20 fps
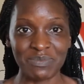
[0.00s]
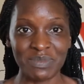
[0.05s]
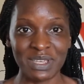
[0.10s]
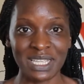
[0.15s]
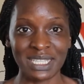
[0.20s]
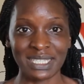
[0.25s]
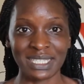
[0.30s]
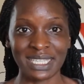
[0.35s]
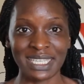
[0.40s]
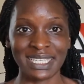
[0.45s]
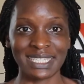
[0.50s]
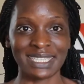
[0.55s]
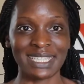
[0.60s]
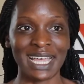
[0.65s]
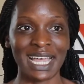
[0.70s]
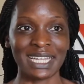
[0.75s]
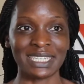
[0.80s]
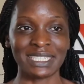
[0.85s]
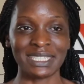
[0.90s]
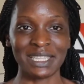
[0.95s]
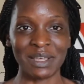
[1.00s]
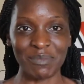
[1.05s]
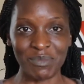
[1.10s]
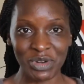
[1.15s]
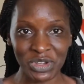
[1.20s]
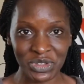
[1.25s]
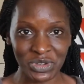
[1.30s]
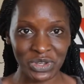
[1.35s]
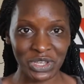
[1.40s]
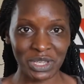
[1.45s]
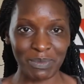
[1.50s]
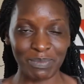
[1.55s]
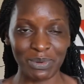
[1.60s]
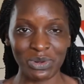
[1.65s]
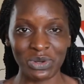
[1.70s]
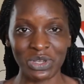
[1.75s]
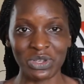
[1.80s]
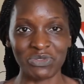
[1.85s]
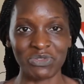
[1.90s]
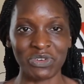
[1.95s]
means is that the more you keep
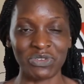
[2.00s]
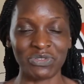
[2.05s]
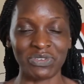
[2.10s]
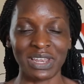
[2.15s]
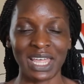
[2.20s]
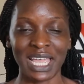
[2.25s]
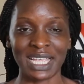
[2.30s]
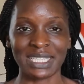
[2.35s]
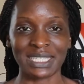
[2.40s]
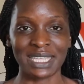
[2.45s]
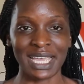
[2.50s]
looking for flights,